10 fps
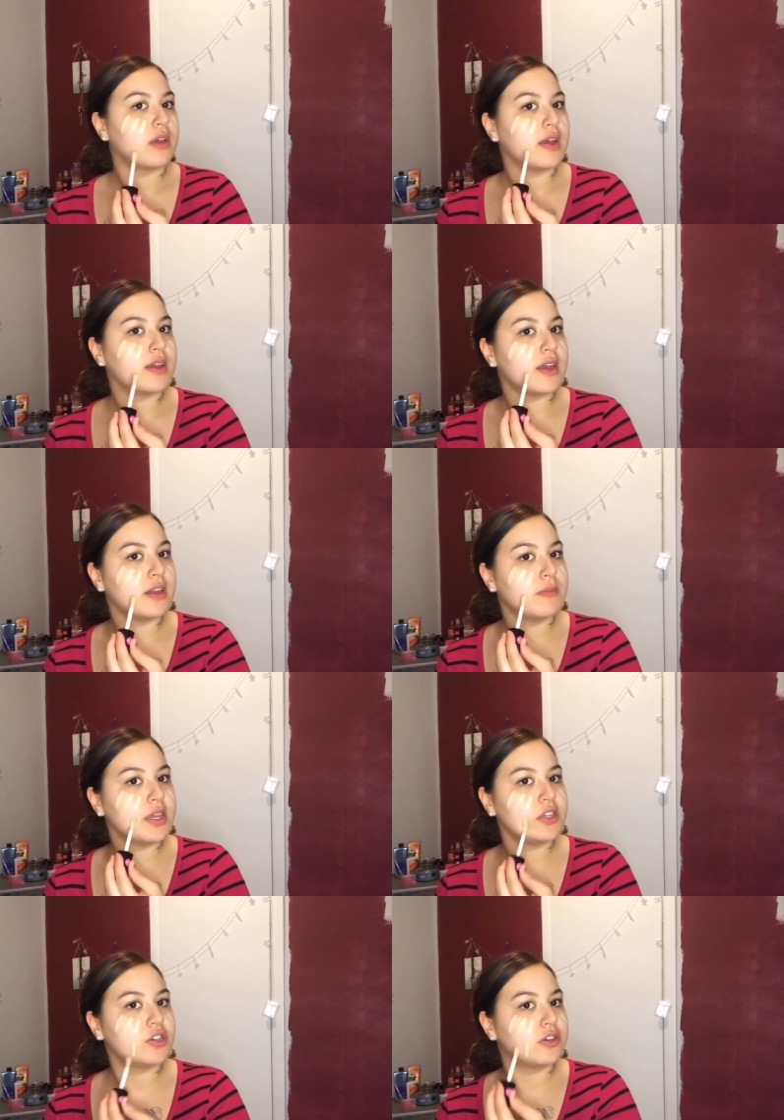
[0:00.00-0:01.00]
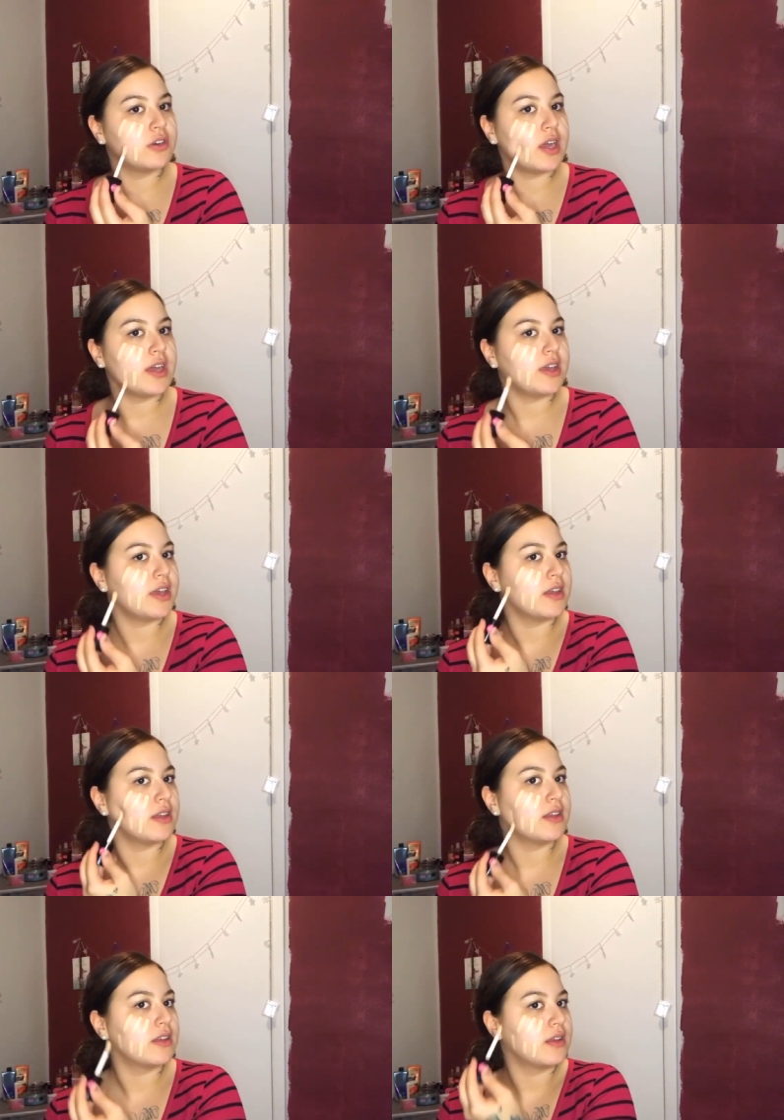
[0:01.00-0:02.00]
I kind of make sure I
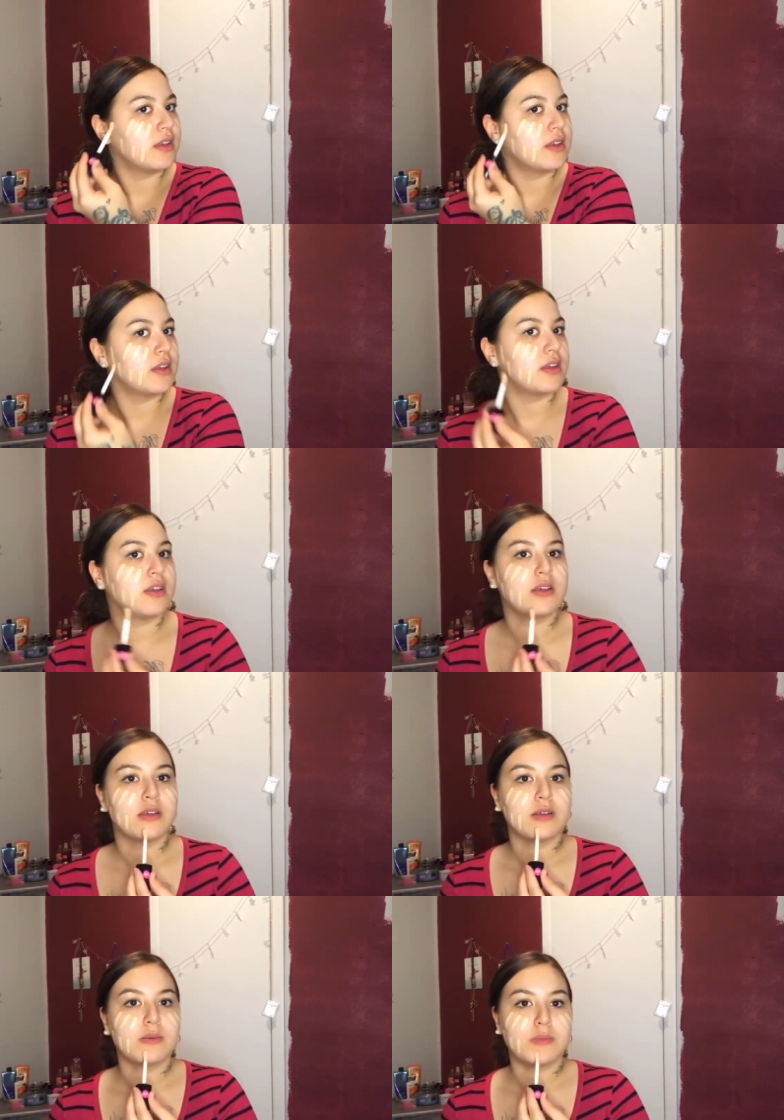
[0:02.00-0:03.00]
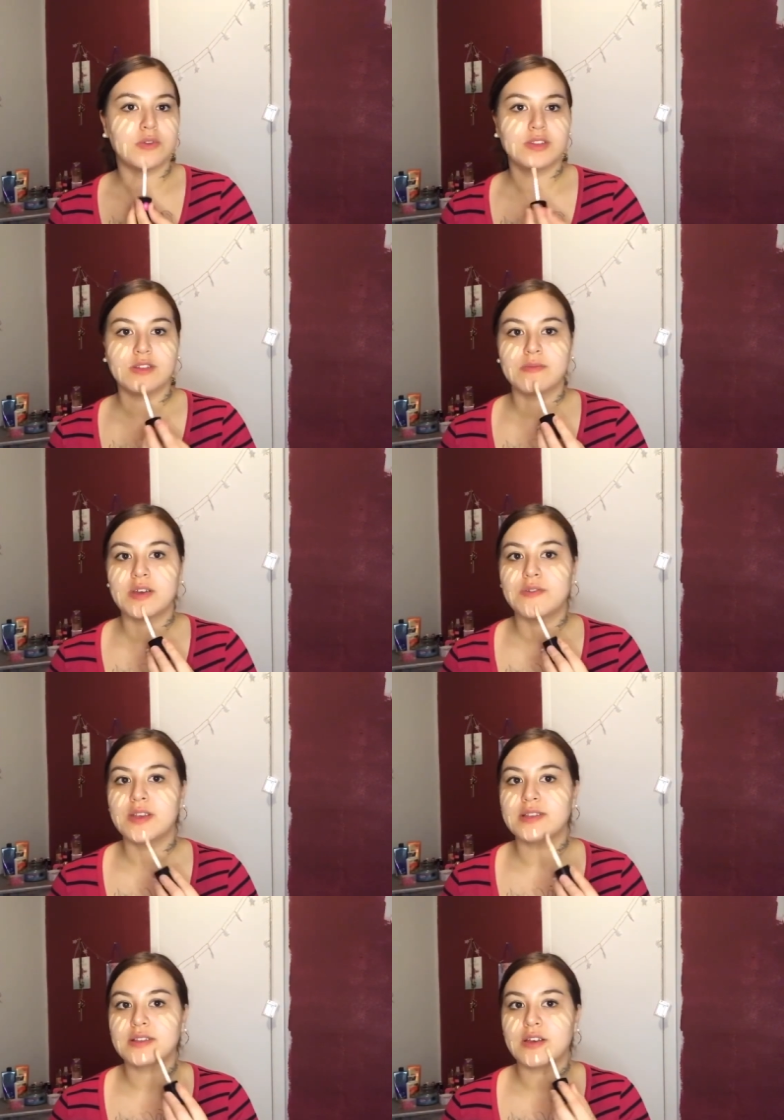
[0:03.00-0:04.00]
get most of my
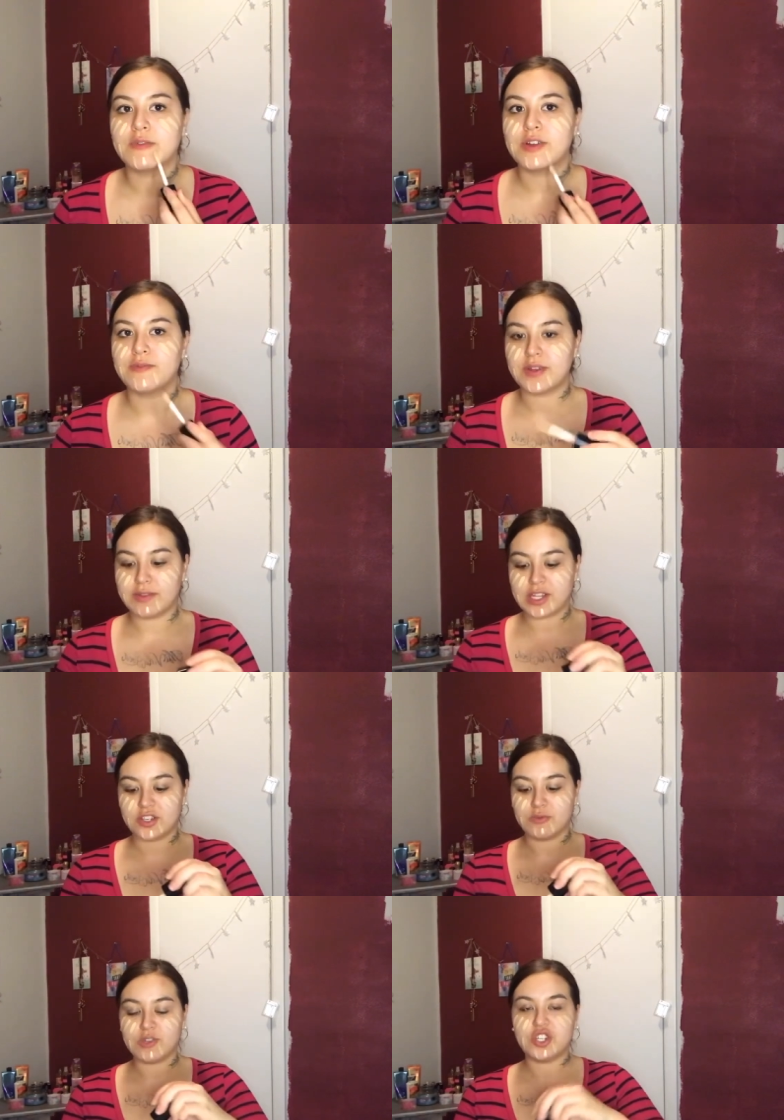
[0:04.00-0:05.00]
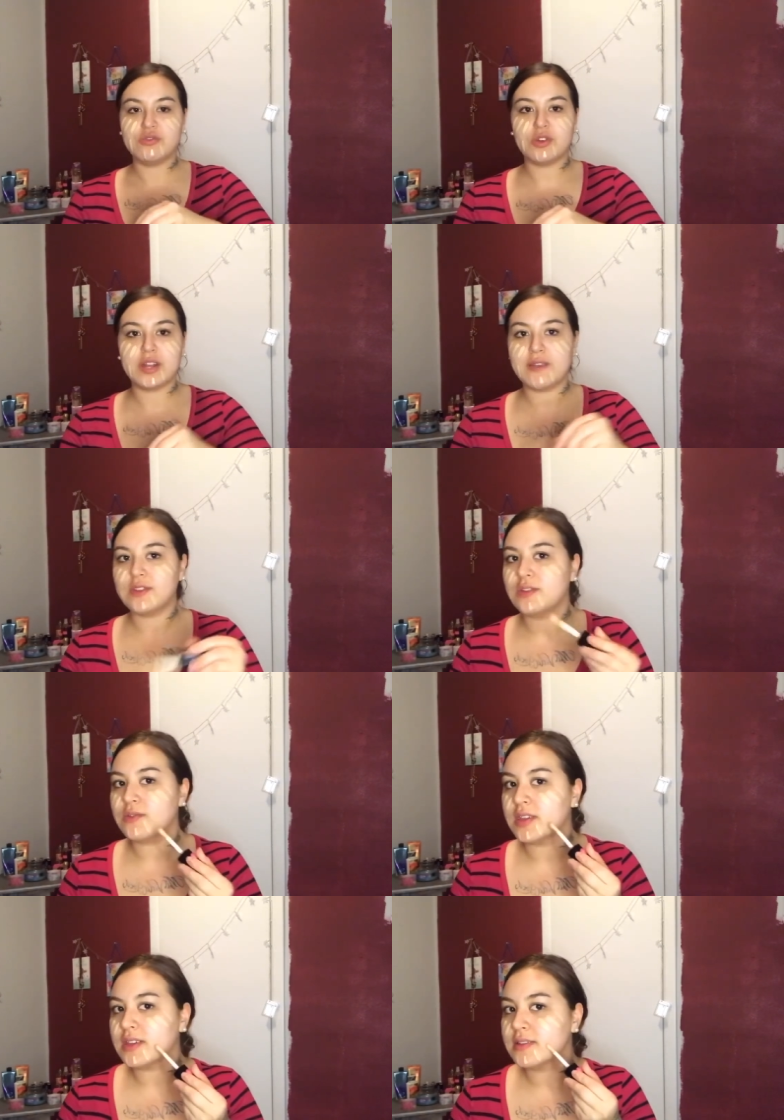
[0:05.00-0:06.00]
face covered in foundation, which you don't have to
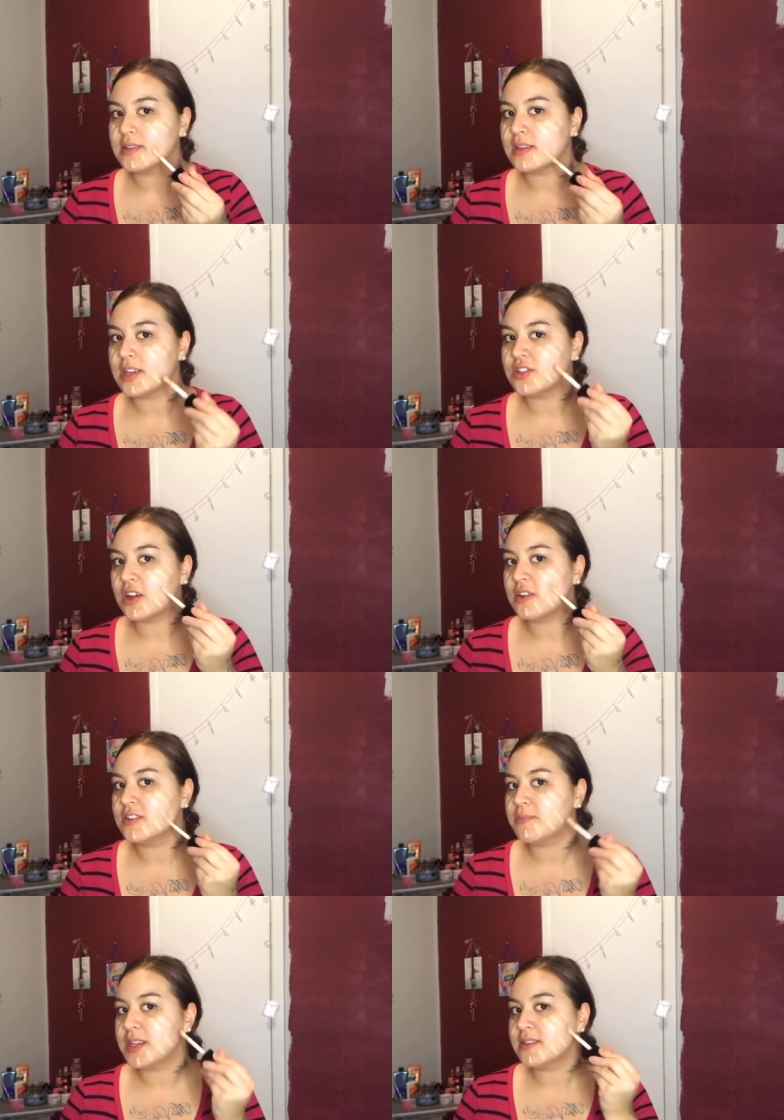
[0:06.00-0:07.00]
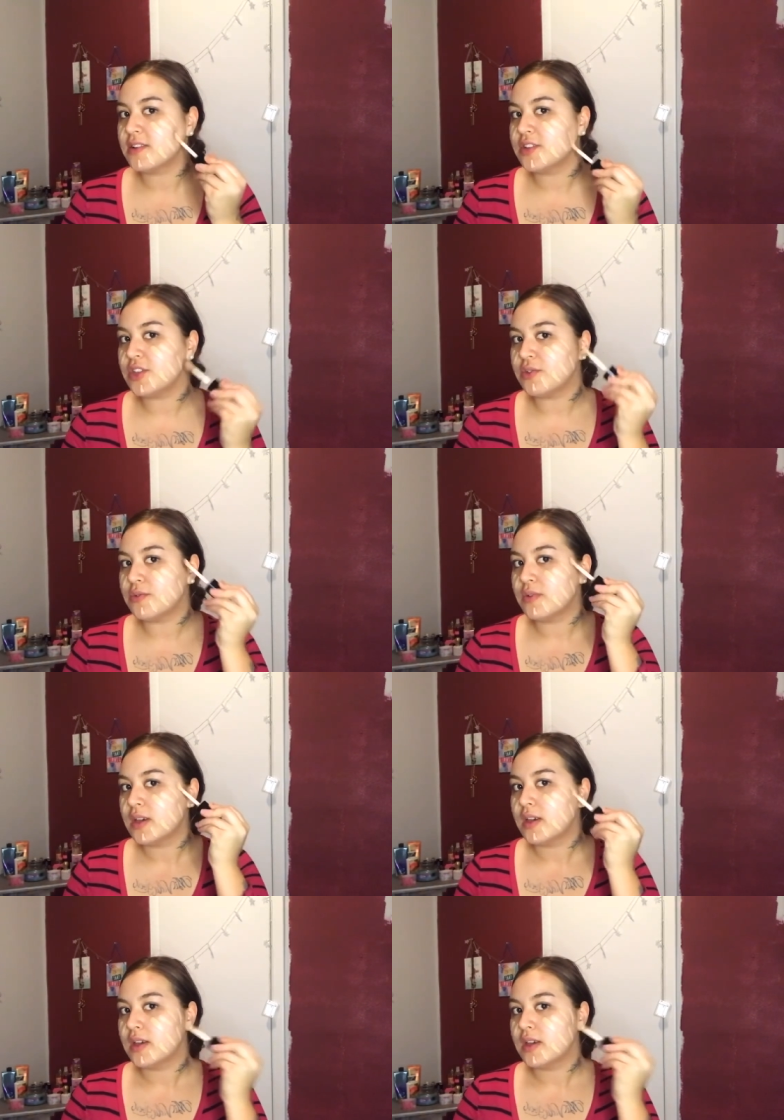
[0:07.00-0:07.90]
do this. It all depends on you.